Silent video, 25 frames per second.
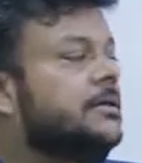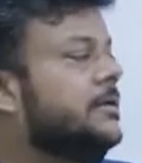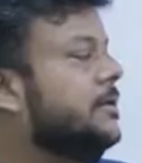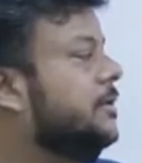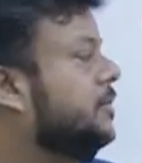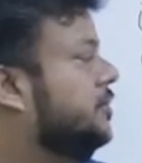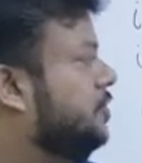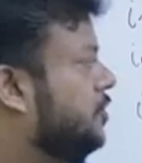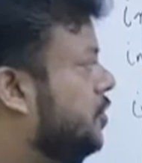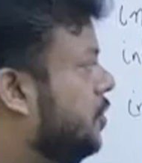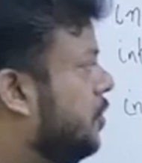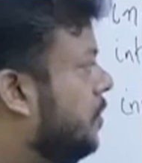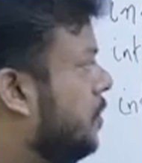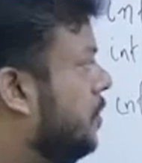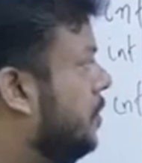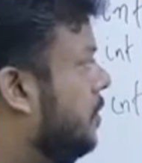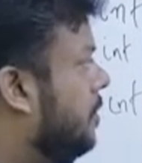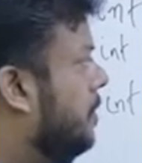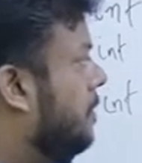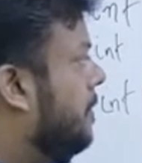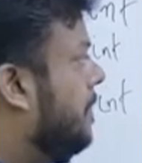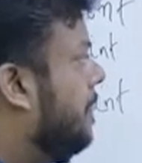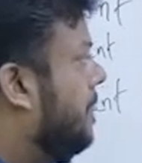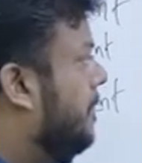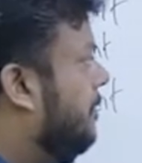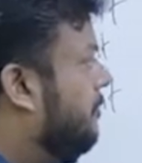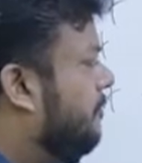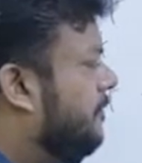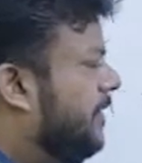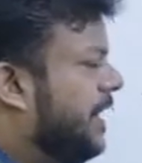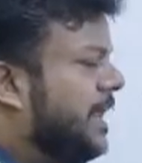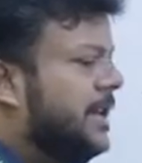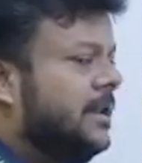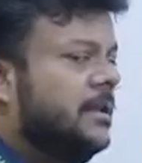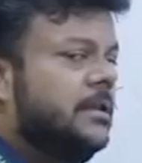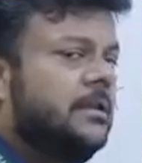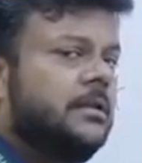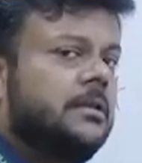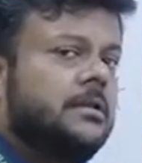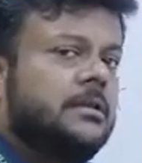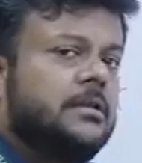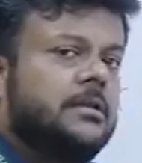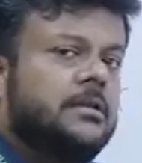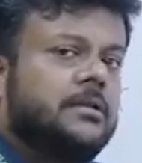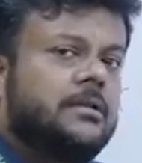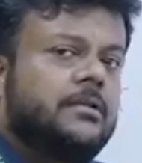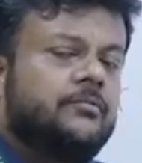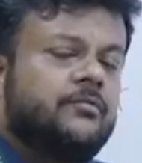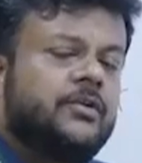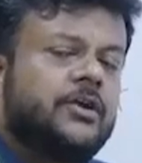So
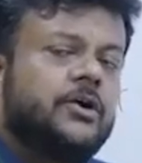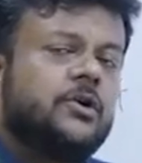when we